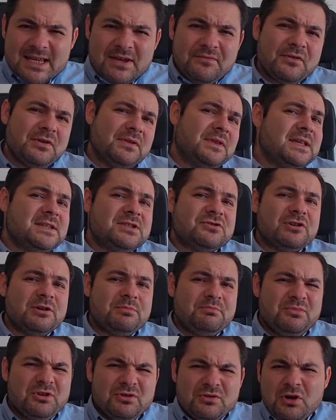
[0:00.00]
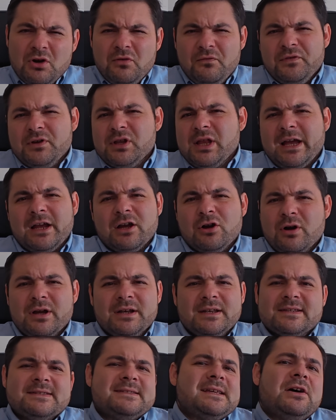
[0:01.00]
say for this trip, you don't feel like
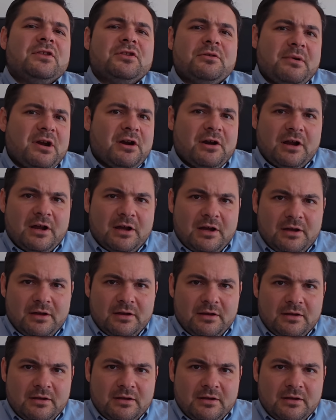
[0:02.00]
going to South America.